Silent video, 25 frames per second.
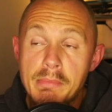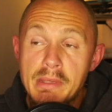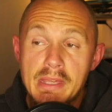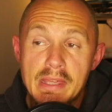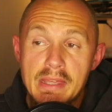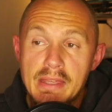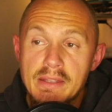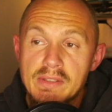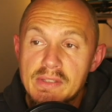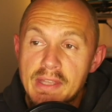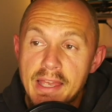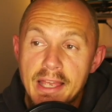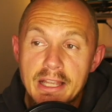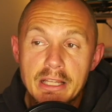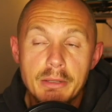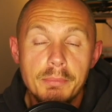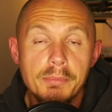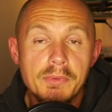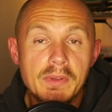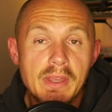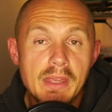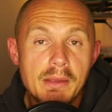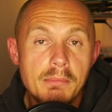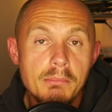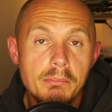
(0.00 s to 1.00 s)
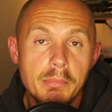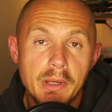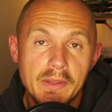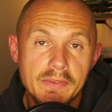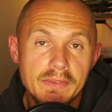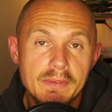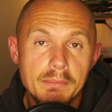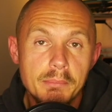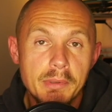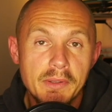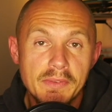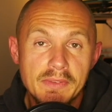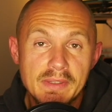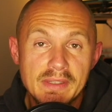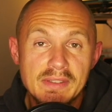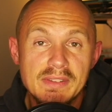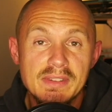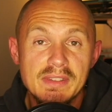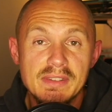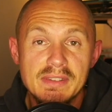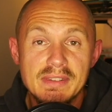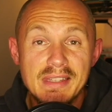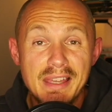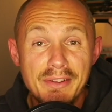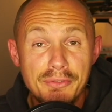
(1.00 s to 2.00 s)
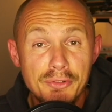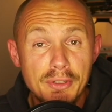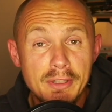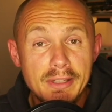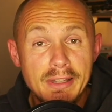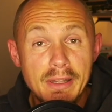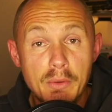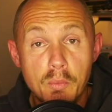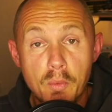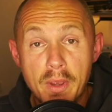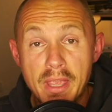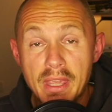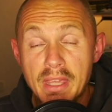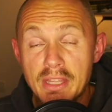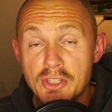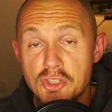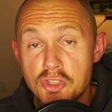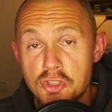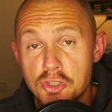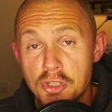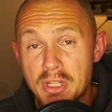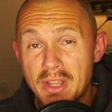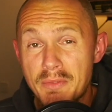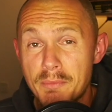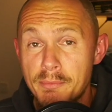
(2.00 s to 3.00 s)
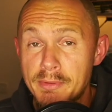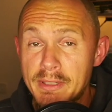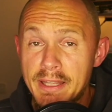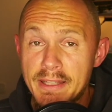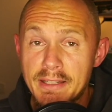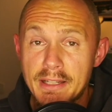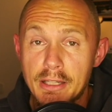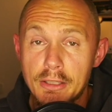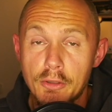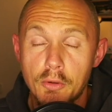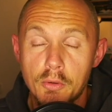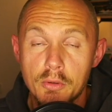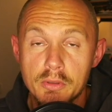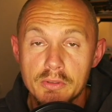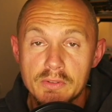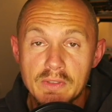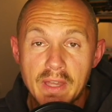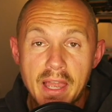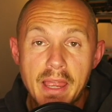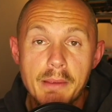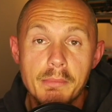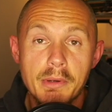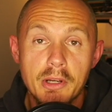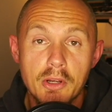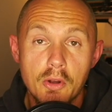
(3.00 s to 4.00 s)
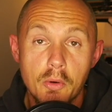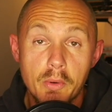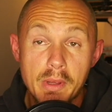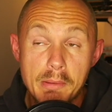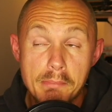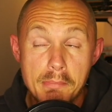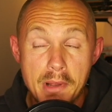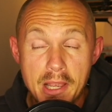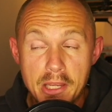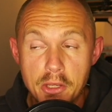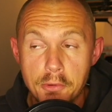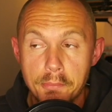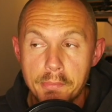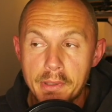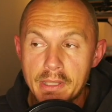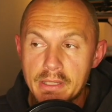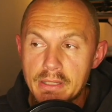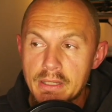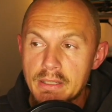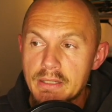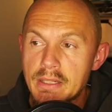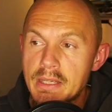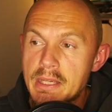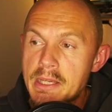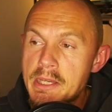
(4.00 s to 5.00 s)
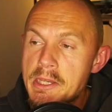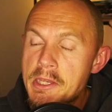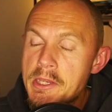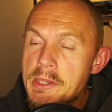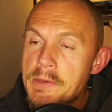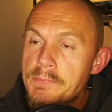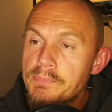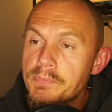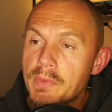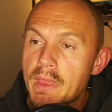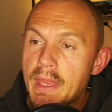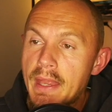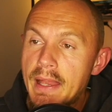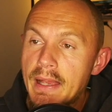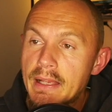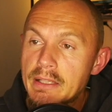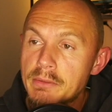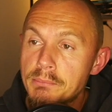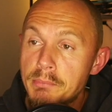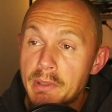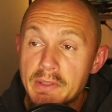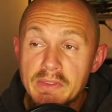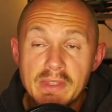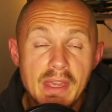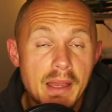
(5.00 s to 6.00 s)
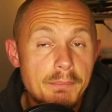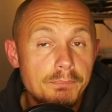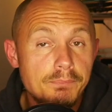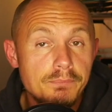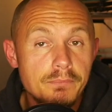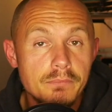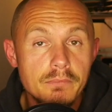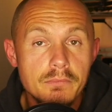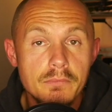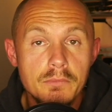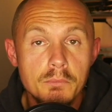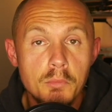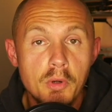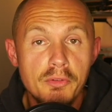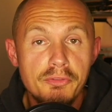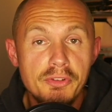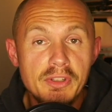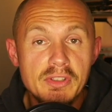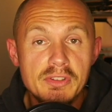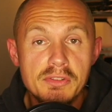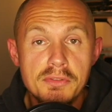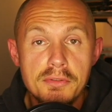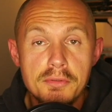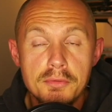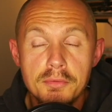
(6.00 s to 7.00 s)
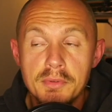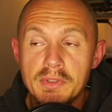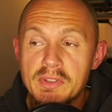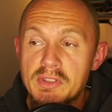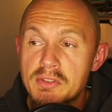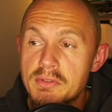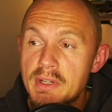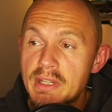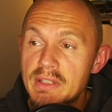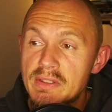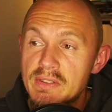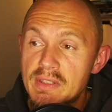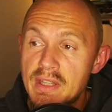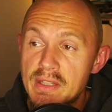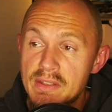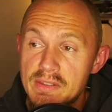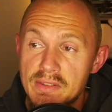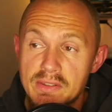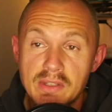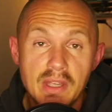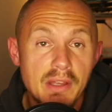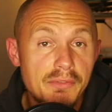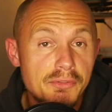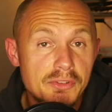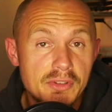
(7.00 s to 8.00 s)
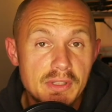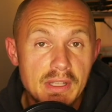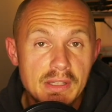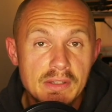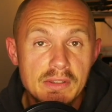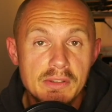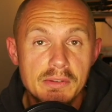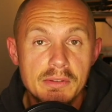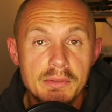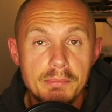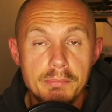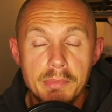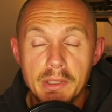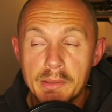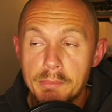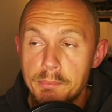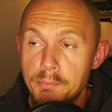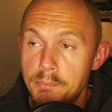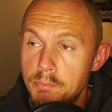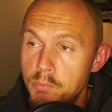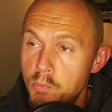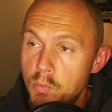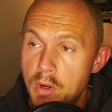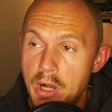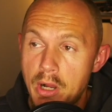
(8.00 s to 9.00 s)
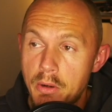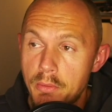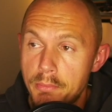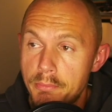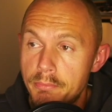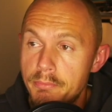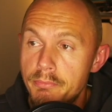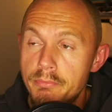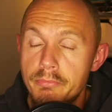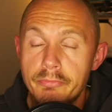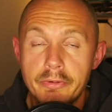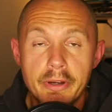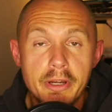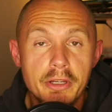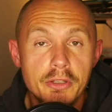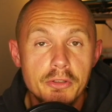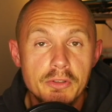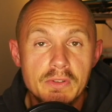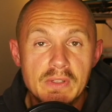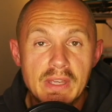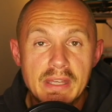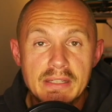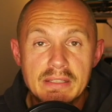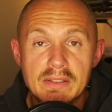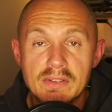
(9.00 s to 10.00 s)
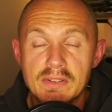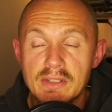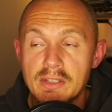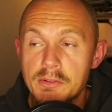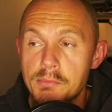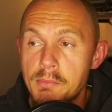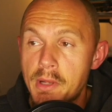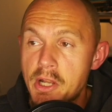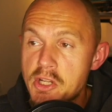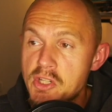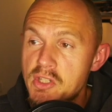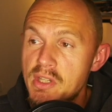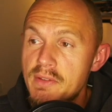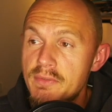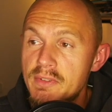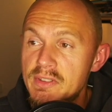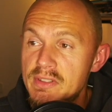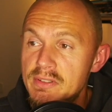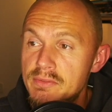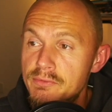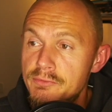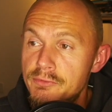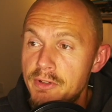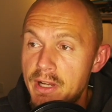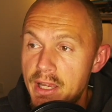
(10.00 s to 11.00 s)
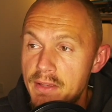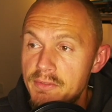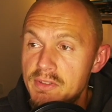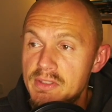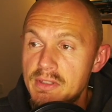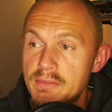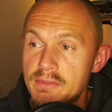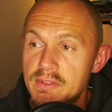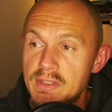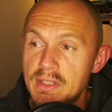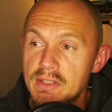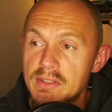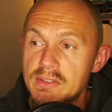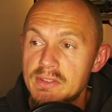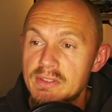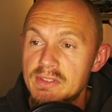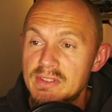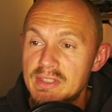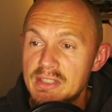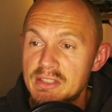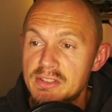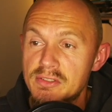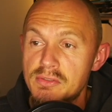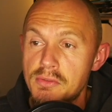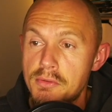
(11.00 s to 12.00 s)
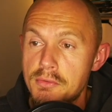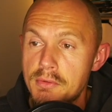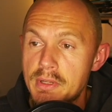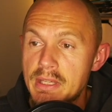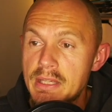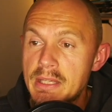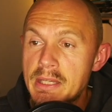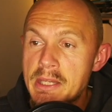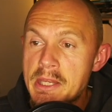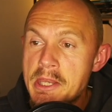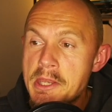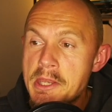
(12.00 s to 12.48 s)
he has helped him, but this is definitely the way he should have played a long time ago, in my opinion. But yeah, Monfils threw in straight sets, tough sets, but wow, very good tennis this match. 7-5, 7-6, 6-3.